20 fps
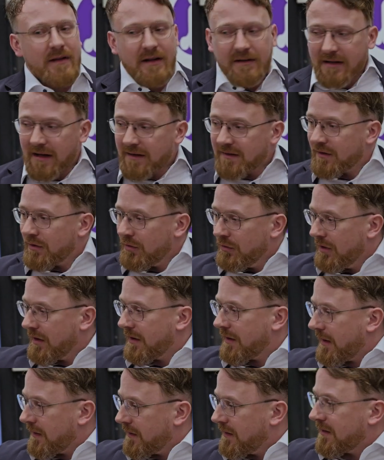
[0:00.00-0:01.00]
That's unique.
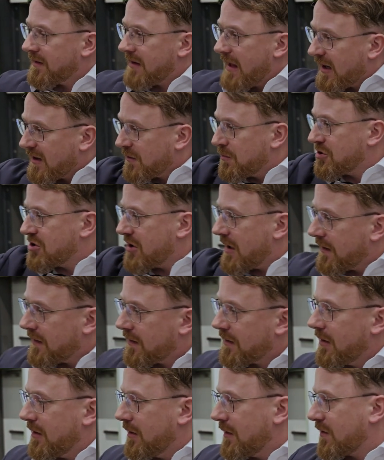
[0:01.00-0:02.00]
This
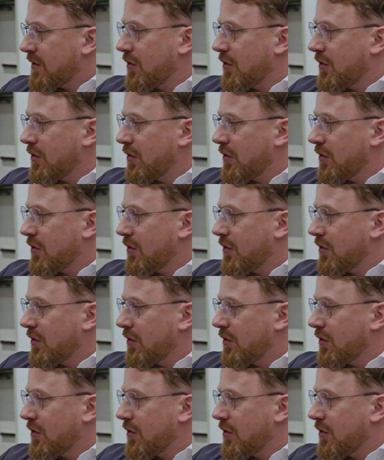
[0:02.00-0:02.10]
ExpertJet